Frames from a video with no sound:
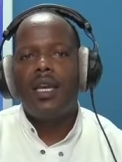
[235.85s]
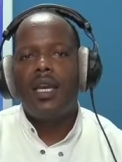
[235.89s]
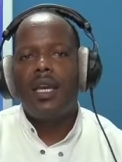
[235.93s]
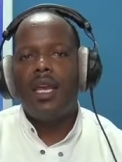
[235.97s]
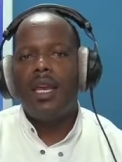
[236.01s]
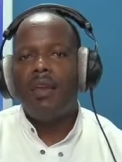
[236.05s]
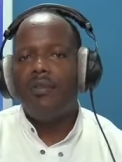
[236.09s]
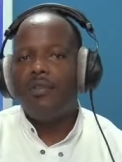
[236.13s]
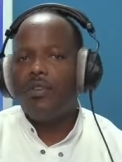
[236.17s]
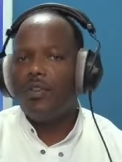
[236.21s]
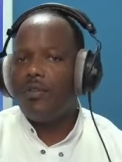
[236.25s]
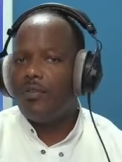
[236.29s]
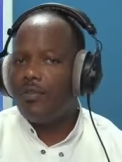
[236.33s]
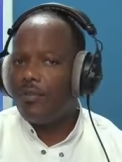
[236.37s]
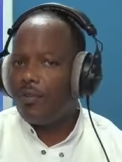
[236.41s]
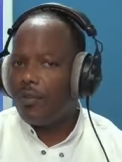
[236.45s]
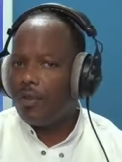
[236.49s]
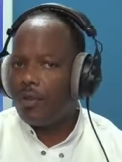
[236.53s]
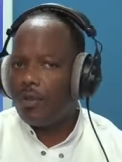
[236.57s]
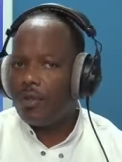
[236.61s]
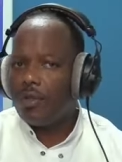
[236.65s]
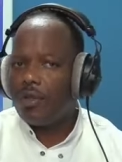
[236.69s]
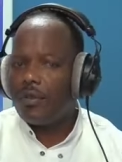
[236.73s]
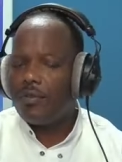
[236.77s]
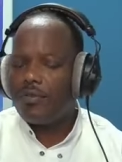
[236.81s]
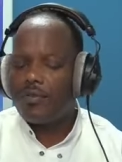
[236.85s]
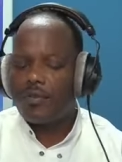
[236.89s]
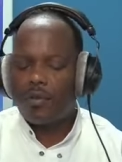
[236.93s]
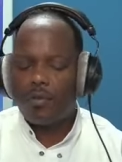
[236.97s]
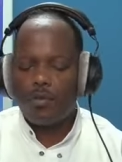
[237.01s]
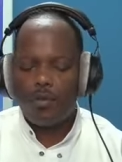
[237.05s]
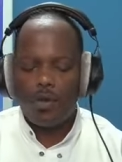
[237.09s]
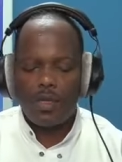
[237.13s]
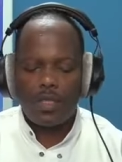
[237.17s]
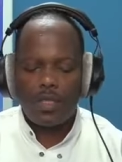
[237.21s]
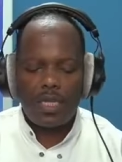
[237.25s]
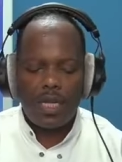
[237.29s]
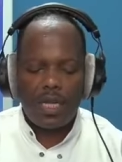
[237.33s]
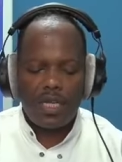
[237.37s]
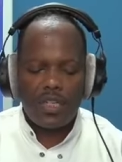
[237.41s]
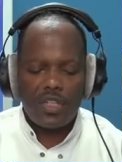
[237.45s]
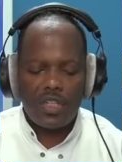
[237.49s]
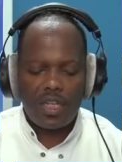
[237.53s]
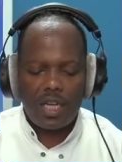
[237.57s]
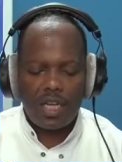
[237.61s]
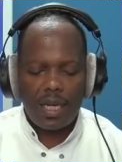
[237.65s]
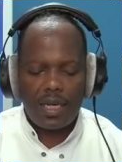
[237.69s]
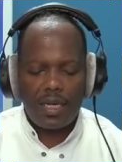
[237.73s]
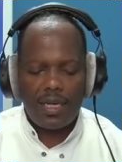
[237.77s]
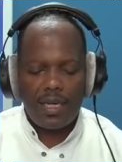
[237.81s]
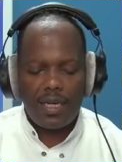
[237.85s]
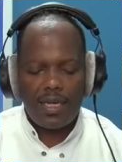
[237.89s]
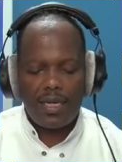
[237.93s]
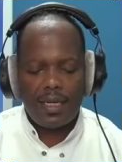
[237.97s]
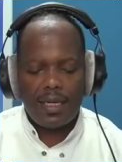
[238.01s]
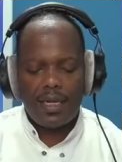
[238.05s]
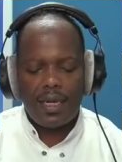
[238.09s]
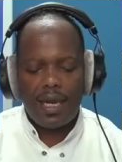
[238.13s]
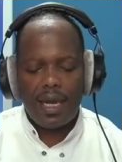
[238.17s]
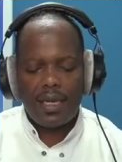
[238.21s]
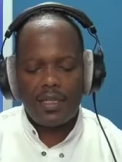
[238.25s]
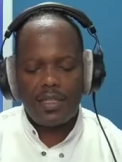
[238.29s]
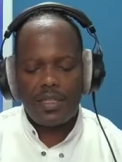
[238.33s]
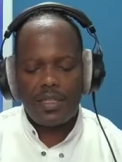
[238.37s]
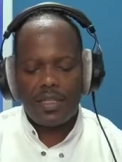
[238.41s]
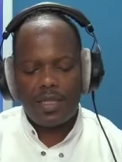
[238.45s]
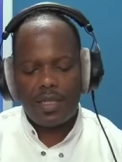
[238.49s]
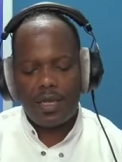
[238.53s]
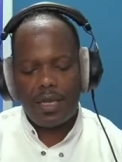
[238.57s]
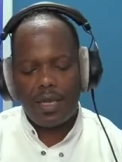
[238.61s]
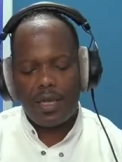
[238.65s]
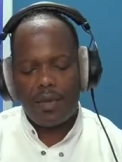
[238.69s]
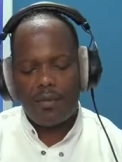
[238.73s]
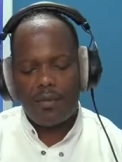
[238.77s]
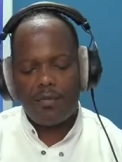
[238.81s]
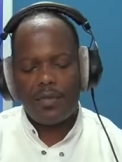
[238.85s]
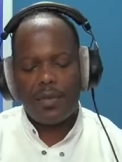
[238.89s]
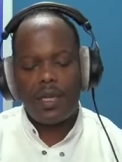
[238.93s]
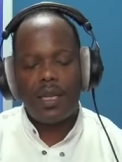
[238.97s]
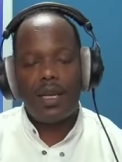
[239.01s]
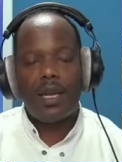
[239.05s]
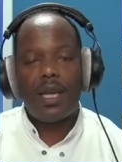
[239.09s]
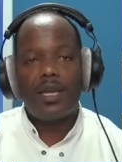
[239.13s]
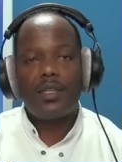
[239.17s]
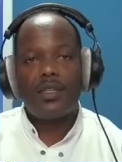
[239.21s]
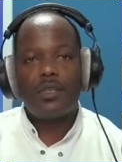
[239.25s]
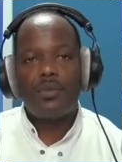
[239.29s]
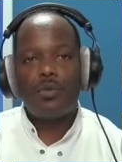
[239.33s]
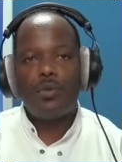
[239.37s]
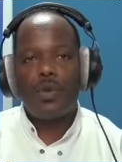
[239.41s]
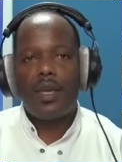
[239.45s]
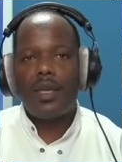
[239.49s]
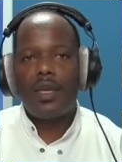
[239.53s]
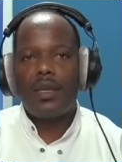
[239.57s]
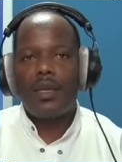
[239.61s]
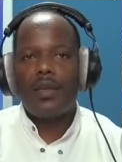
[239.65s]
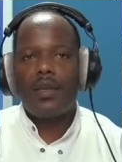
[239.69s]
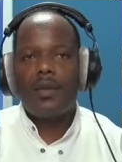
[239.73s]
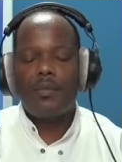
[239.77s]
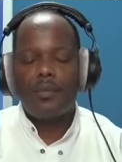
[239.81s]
If you follow from what I shared in last, um, uh, last week,